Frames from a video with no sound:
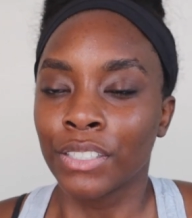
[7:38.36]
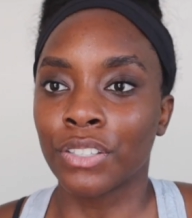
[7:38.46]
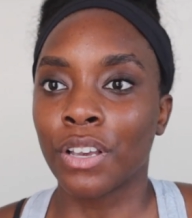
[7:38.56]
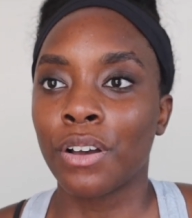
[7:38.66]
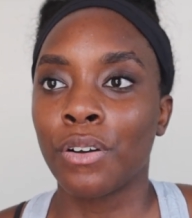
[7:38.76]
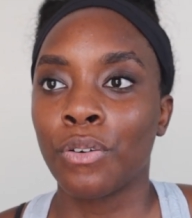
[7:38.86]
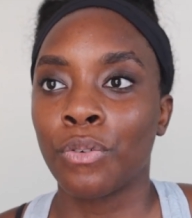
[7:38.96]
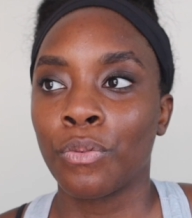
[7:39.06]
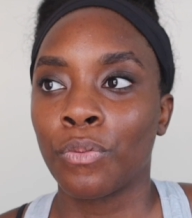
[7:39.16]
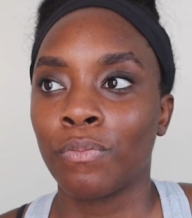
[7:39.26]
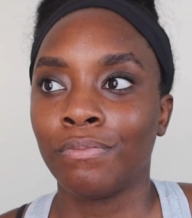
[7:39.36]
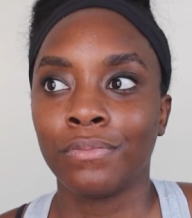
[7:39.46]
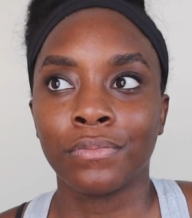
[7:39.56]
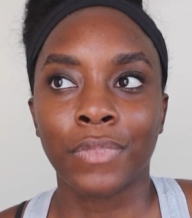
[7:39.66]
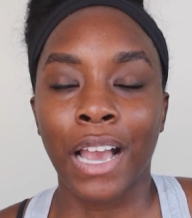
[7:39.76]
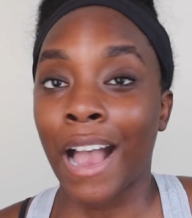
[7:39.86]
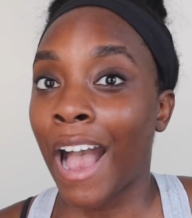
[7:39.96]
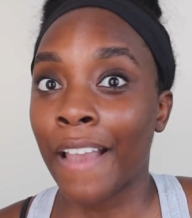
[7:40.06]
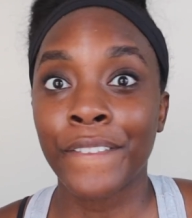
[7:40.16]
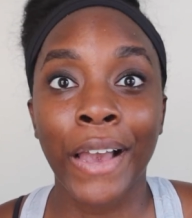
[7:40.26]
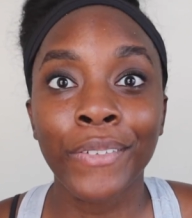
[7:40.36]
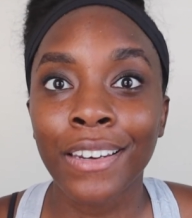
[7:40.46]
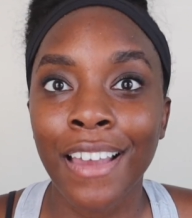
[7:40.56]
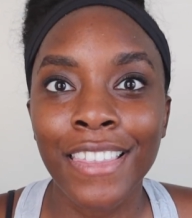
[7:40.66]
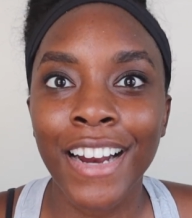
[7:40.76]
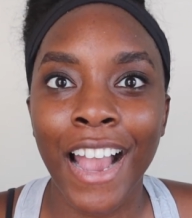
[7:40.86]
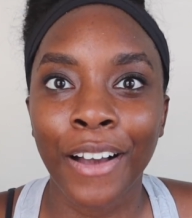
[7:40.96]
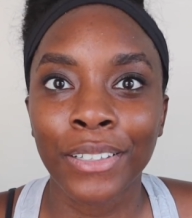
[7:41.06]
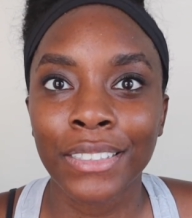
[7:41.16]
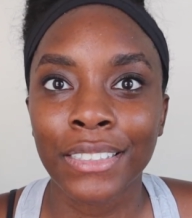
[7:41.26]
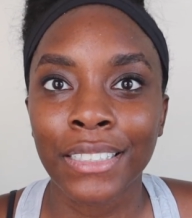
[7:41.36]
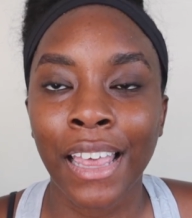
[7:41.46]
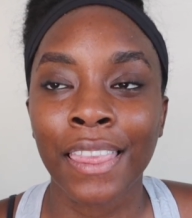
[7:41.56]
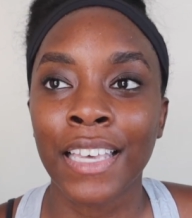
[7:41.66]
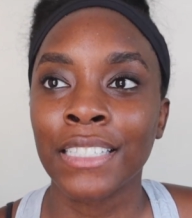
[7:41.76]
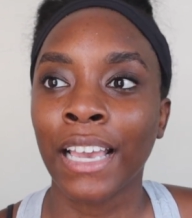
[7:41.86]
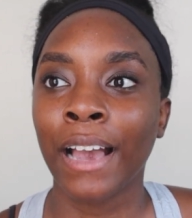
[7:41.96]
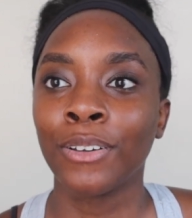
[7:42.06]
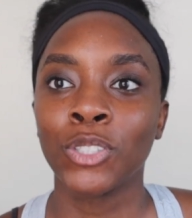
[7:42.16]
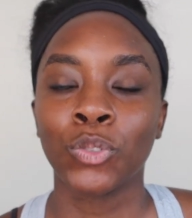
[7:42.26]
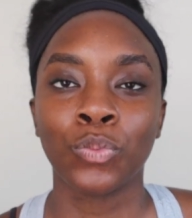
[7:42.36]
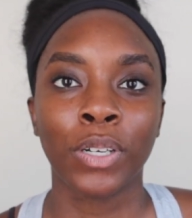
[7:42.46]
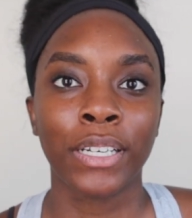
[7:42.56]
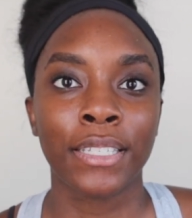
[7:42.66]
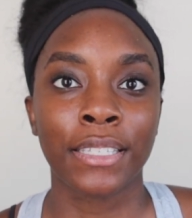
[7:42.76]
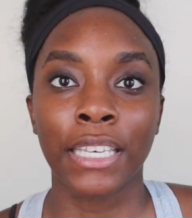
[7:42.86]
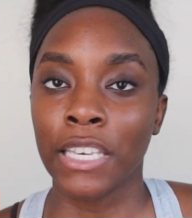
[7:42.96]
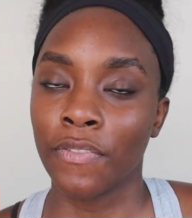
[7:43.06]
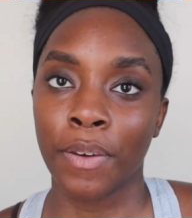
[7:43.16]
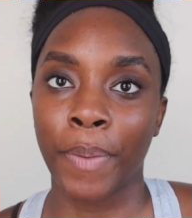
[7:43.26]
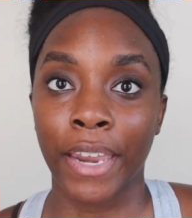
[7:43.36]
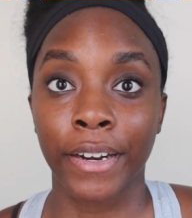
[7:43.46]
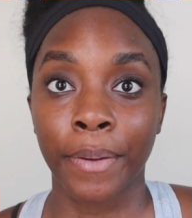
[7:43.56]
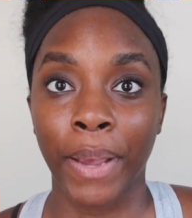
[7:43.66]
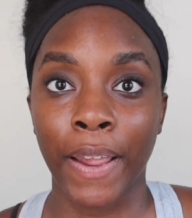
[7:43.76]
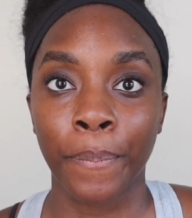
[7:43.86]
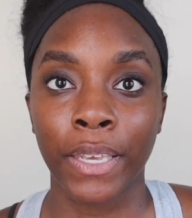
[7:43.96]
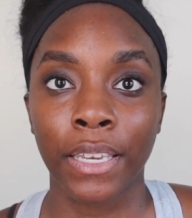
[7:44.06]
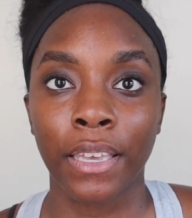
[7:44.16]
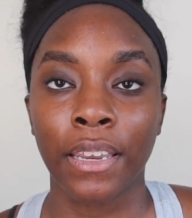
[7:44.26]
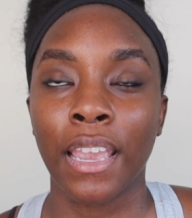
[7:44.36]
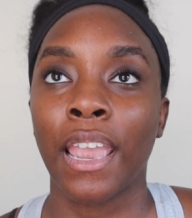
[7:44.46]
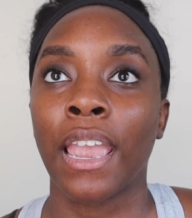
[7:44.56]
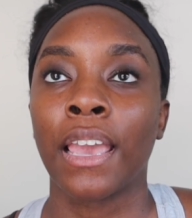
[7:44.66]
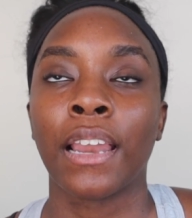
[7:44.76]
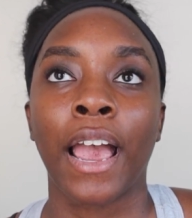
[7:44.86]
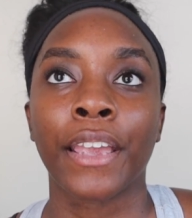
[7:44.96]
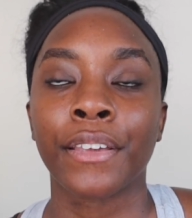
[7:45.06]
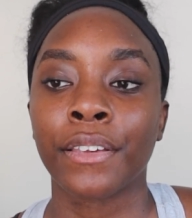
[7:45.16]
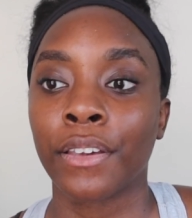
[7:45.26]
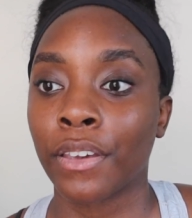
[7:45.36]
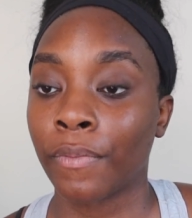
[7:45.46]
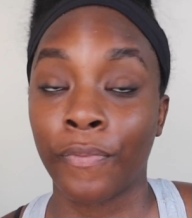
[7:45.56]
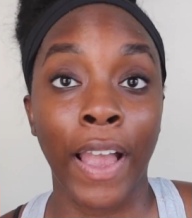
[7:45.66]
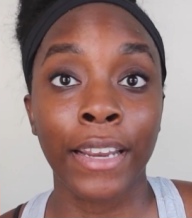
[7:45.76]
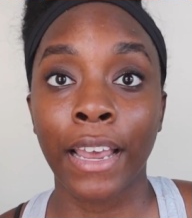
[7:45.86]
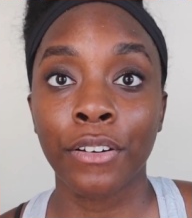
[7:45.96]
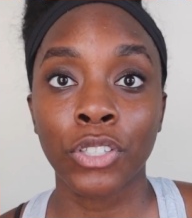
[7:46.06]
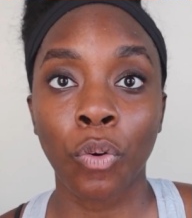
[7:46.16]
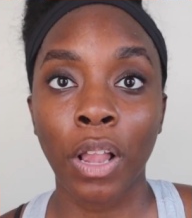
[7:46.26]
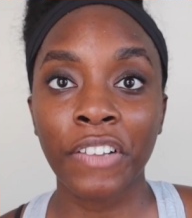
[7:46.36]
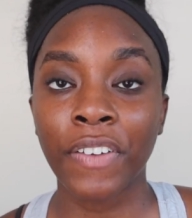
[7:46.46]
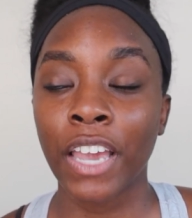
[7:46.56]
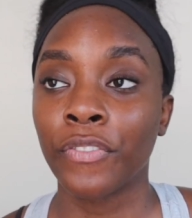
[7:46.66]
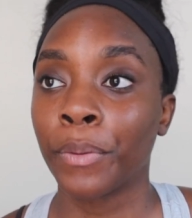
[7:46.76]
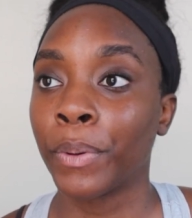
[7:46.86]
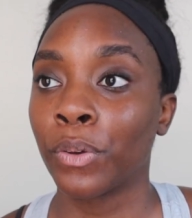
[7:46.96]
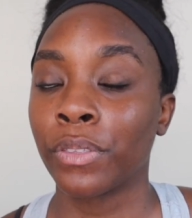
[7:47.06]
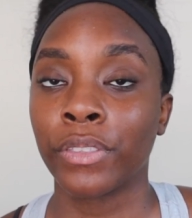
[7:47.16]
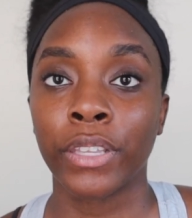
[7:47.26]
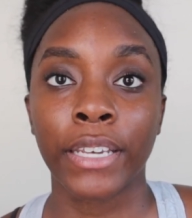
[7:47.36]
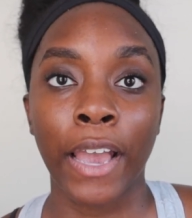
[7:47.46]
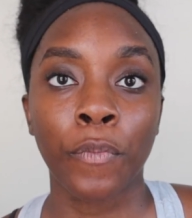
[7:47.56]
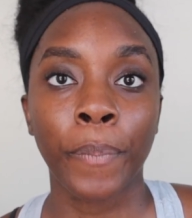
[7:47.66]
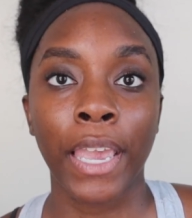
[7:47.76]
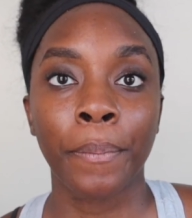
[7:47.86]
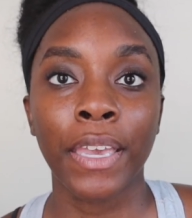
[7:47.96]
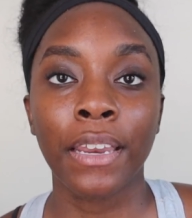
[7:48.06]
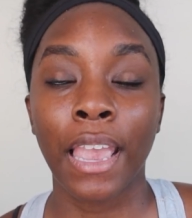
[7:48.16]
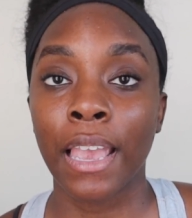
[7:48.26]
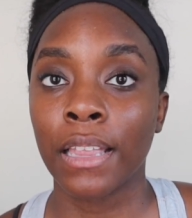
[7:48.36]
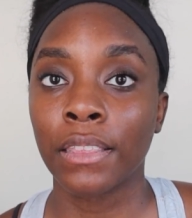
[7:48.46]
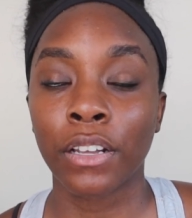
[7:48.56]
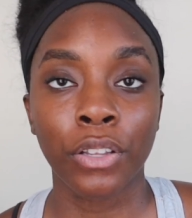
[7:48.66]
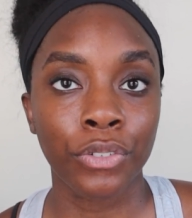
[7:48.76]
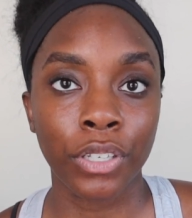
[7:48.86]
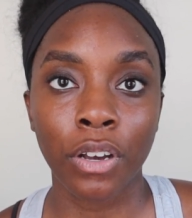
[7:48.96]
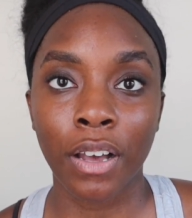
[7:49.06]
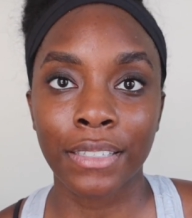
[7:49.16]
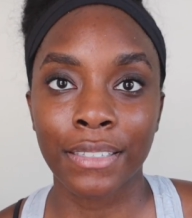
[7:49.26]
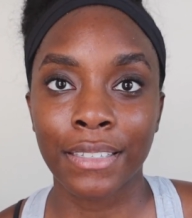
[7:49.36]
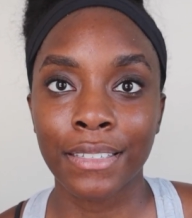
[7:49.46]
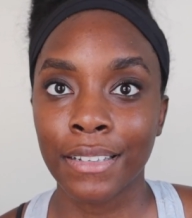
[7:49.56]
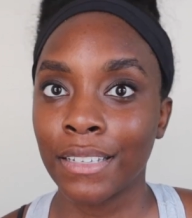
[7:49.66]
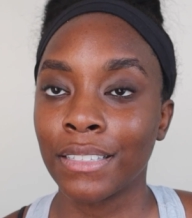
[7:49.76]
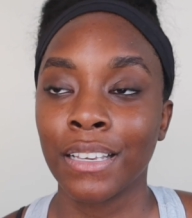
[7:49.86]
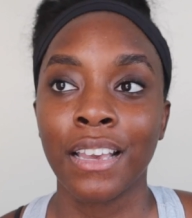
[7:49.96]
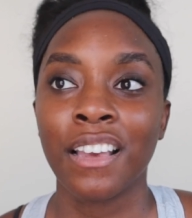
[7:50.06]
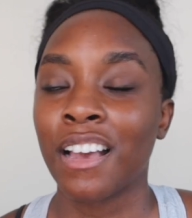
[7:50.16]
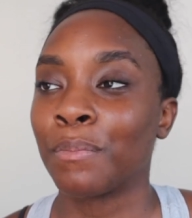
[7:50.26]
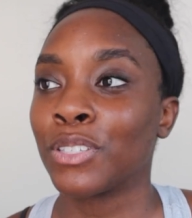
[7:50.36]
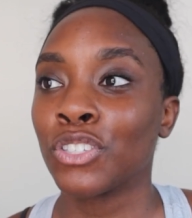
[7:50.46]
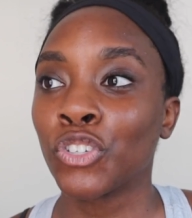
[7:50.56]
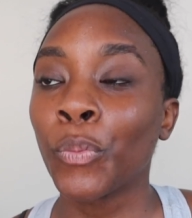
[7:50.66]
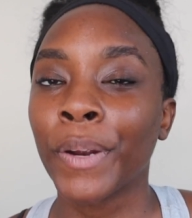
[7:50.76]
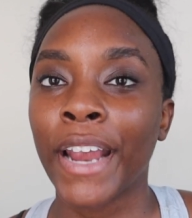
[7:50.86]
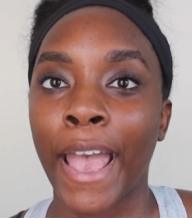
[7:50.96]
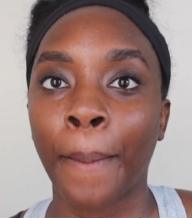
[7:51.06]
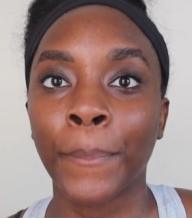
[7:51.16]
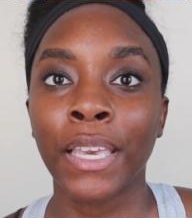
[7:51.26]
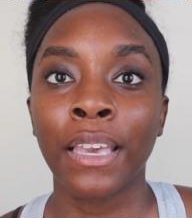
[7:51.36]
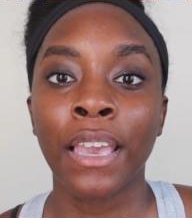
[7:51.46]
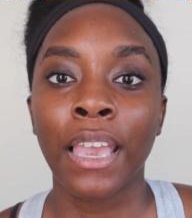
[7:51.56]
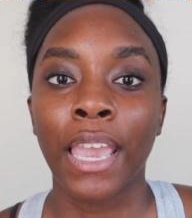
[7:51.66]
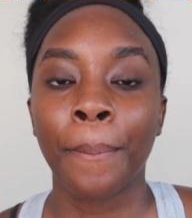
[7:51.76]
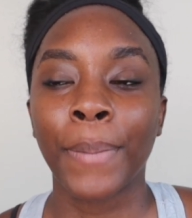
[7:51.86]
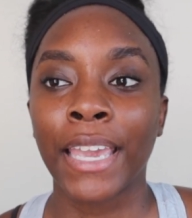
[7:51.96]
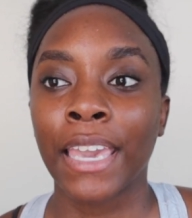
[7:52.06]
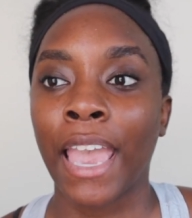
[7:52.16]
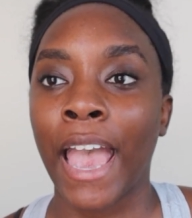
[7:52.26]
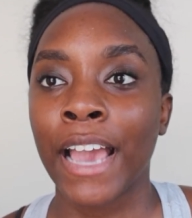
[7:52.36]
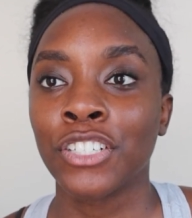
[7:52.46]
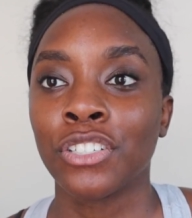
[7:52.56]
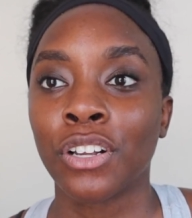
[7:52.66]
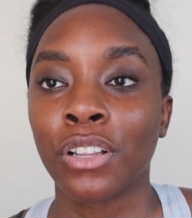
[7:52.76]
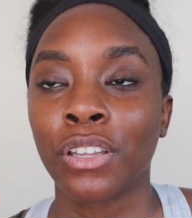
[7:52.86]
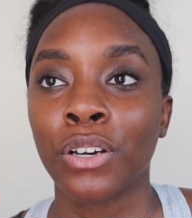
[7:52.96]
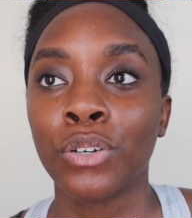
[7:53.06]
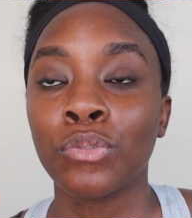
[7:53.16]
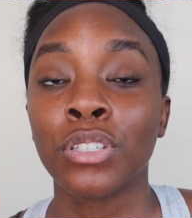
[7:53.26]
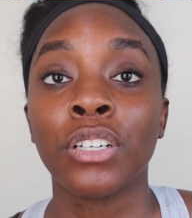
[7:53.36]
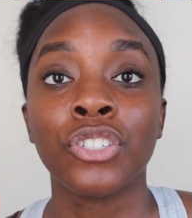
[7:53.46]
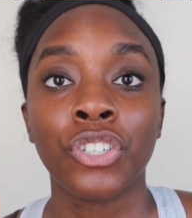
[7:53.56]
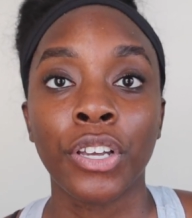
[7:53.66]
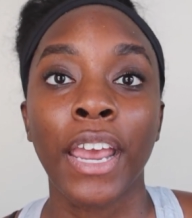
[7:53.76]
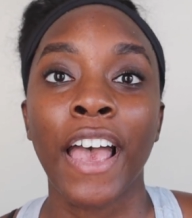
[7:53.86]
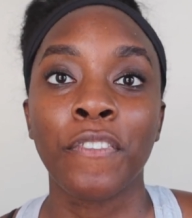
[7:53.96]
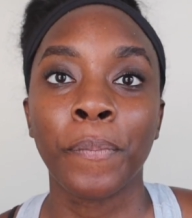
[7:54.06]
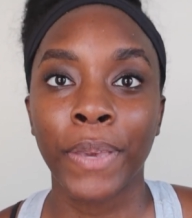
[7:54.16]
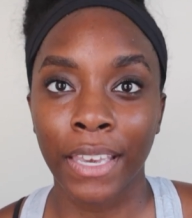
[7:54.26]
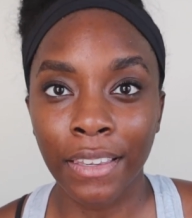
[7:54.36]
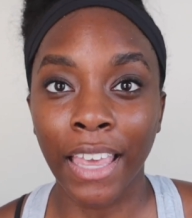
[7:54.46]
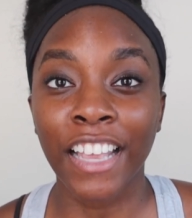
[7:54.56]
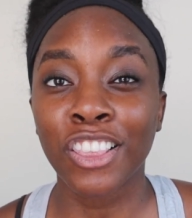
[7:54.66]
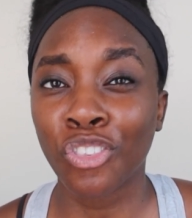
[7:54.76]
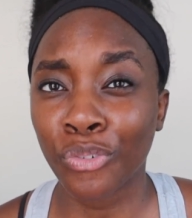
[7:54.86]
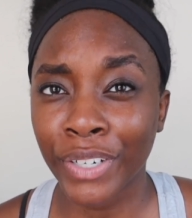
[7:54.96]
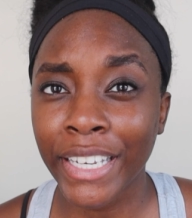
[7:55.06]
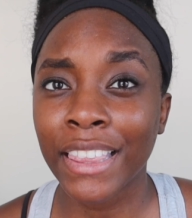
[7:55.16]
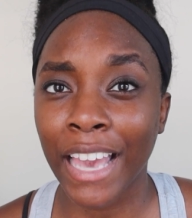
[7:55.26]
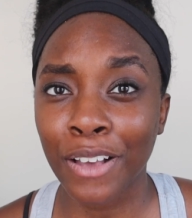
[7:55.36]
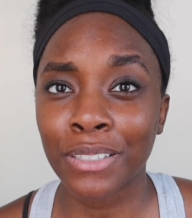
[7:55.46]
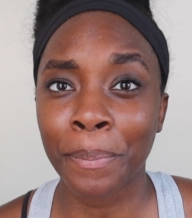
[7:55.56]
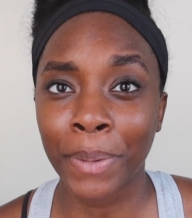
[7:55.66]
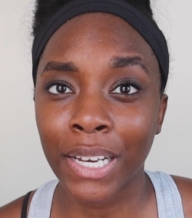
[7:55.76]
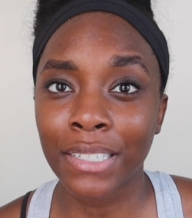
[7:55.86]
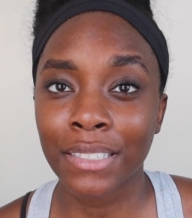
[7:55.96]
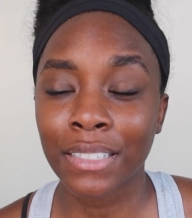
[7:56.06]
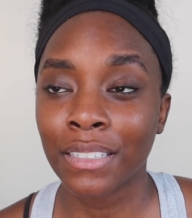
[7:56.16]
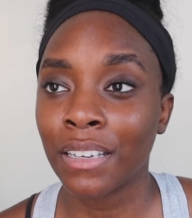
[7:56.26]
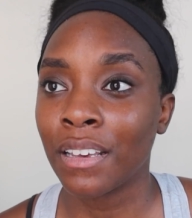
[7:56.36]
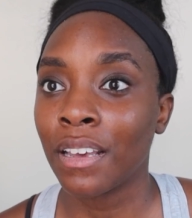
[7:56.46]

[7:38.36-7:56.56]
So I found another house. This house was even better in my opinion. And I find out it's qualified for both the down payment and the closing cost assistance. I'm super happy. And my cash to close should have been like three thousand bucks.